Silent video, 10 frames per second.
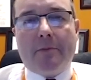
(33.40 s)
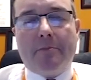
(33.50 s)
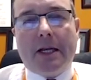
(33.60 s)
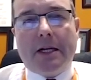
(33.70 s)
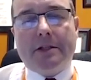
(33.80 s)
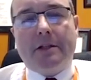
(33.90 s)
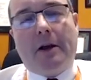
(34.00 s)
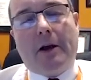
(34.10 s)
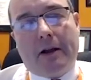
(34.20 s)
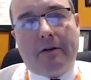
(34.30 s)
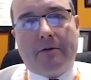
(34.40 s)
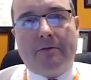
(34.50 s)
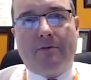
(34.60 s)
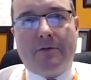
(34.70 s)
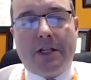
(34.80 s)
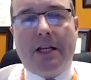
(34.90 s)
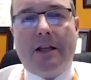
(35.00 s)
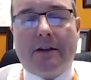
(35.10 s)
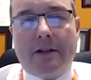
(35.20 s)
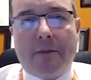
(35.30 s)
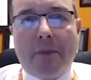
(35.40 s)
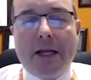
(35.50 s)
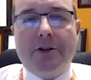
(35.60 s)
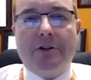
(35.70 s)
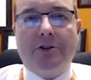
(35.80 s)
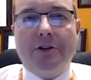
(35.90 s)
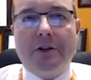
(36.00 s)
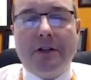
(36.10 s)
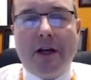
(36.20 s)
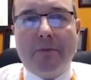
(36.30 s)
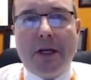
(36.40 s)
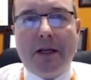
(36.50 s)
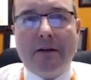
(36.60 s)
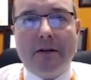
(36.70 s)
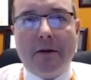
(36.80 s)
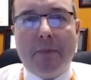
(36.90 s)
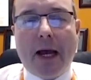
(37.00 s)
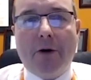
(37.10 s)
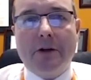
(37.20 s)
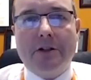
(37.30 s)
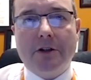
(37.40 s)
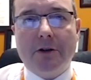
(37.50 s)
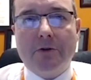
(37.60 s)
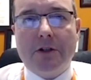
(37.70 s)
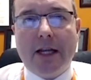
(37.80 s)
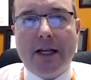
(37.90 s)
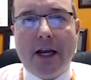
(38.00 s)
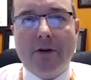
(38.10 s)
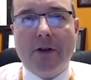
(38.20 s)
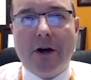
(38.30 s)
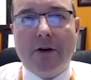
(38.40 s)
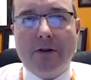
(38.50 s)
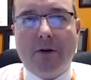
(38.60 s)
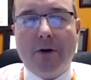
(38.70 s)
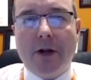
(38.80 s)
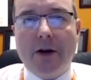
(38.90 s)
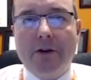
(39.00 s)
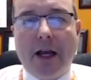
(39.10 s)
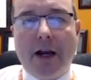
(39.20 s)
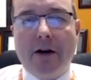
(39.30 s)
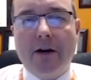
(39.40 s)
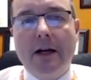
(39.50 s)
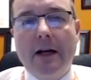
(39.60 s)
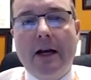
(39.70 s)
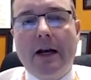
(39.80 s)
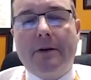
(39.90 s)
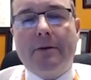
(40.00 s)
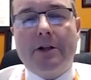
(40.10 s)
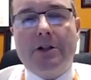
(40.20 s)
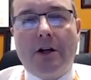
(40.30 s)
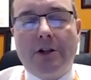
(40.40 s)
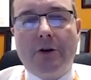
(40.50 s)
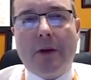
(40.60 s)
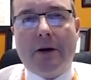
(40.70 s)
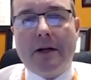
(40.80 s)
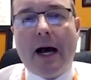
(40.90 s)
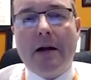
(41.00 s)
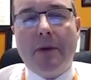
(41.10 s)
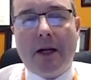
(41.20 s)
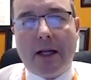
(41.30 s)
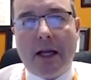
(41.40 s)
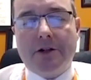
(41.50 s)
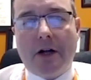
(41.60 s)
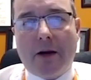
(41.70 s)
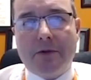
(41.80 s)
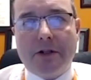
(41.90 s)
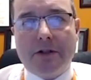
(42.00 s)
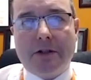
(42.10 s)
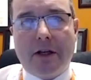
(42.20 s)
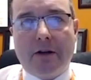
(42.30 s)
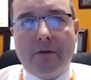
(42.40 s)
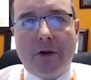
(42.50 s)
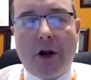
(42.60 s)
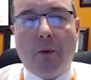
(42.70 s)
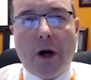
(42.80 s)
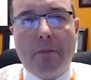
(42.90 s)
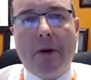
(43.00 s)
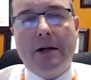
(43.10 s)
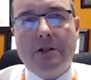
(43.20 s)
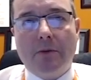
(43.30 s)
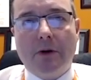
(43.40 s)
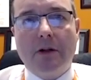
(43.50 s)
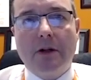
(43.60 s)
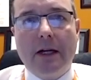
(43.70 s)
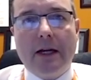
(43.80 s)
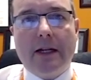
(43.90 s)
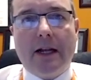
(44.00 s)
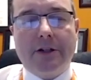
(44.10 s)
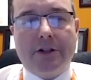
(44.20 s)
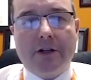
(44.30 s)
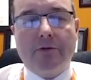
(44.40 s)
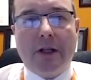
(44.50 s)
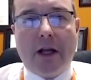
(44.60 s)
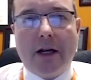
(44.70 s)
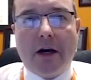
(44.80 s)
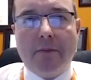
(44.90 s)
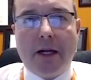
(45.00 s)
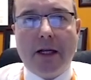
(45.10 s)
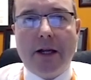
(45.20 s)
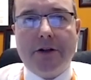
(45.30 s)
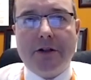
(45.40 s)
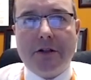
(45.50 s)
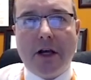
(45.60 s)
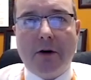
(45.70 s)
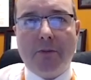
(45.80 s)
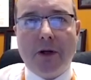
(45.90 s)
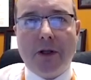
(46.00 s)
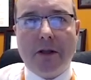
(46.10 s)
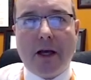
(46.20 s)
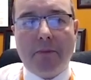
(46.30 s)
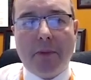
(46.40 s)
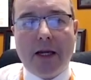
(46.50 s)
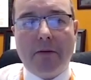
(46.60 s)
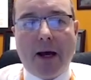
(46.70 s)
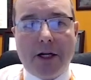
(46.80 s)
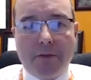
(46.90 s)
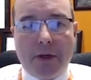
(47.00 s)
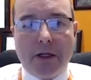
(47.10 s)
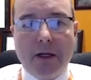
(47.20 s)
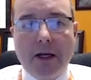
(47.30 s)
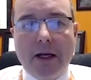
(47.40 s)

Because I see that patients should be empowered to take care of their own health care, I'm going to talk to you about non-medication options and, you know, where possible, not just relying on medications to help with pain management.